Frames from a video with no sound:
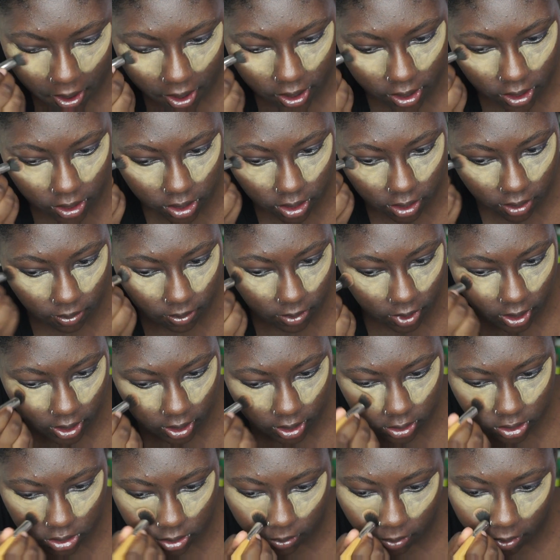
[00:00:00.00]
do too
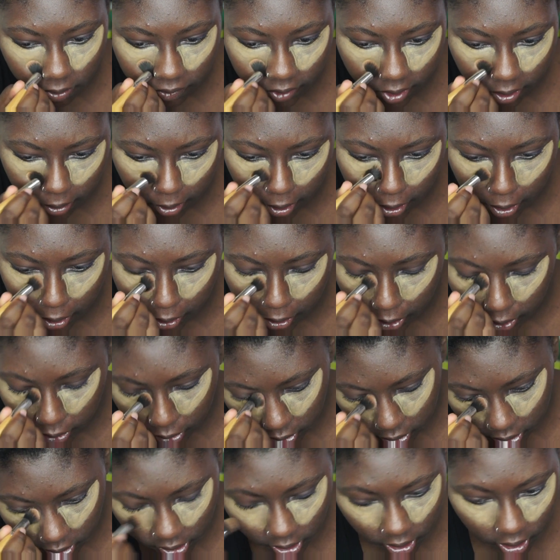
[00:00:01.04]
much, move it around or
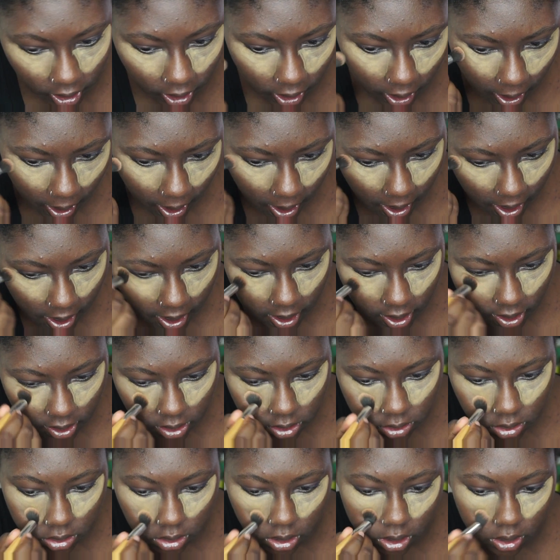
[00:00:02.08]
anything.
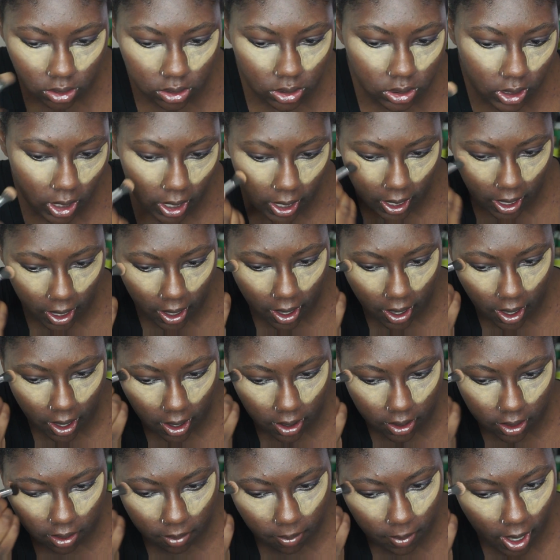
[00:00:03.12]
It's just gonna stay
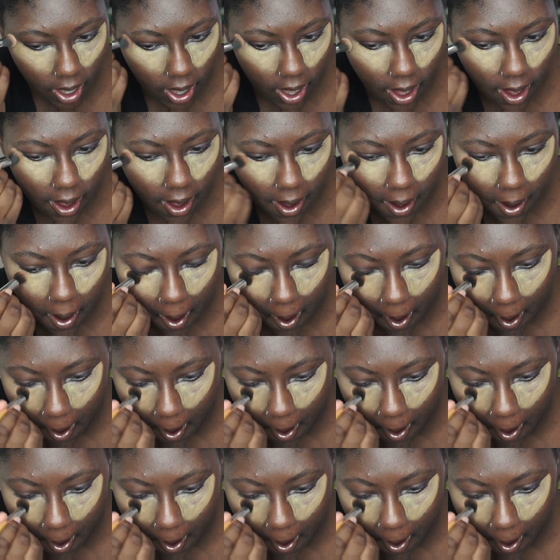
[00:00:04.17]
under my eye.